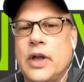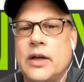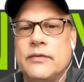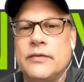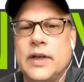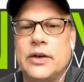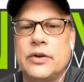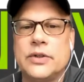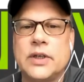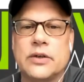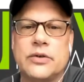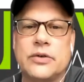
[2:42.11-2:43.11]
of
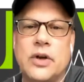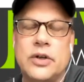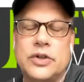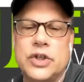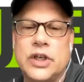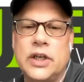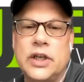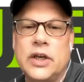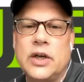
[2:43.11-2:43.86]
nanotechnology